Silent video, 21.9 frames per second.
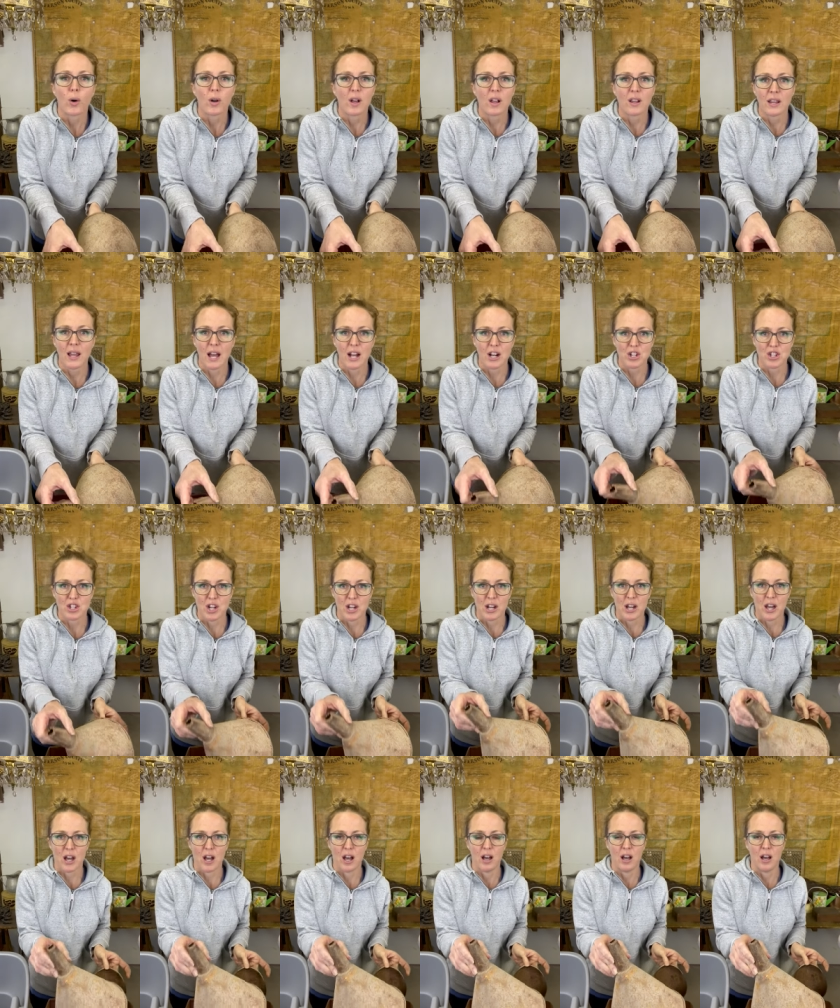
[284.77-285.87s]
collection
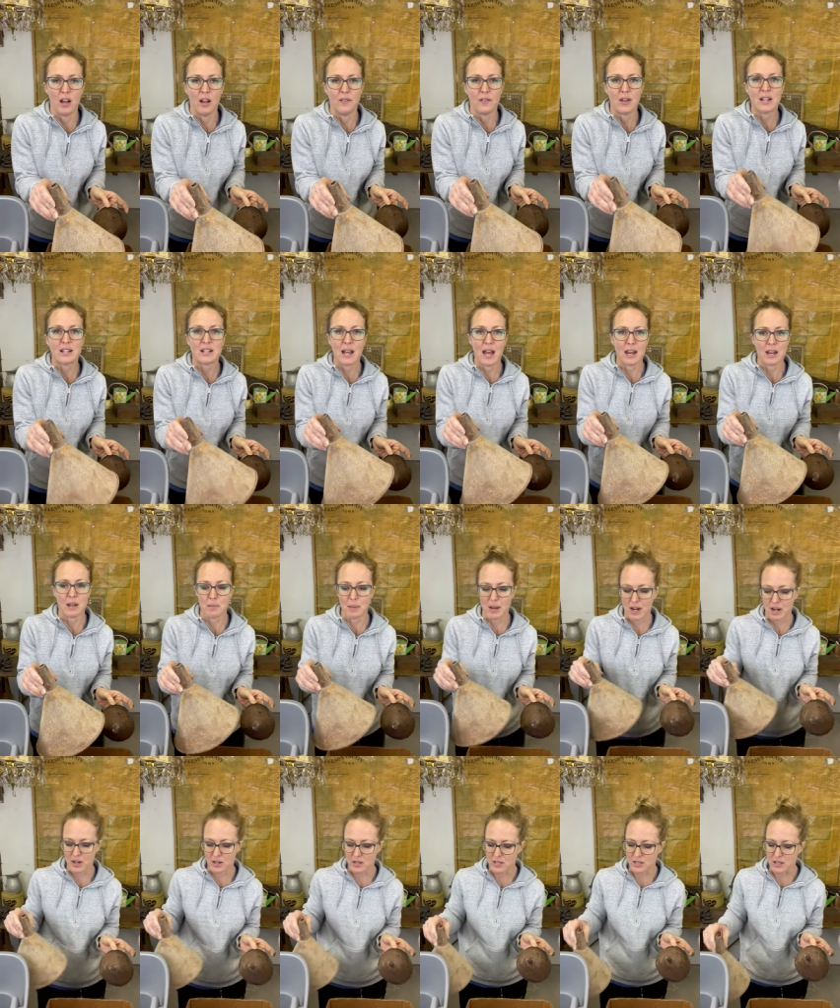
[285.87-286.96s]
of teddy
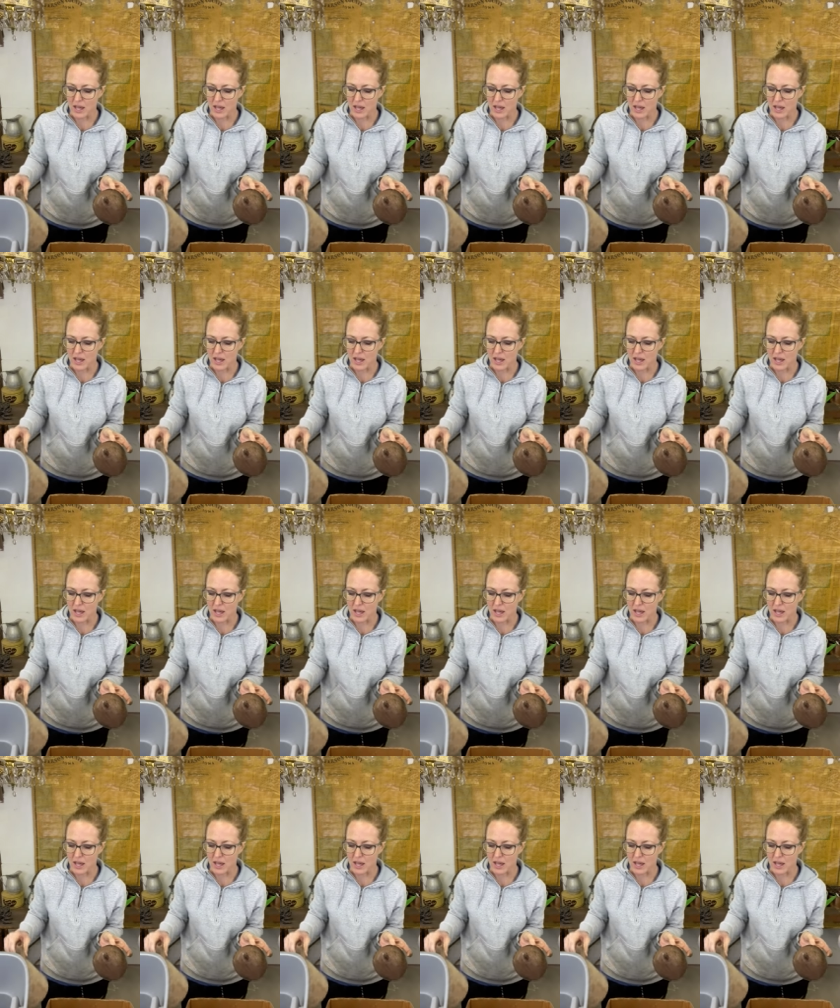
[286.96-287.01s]
bears.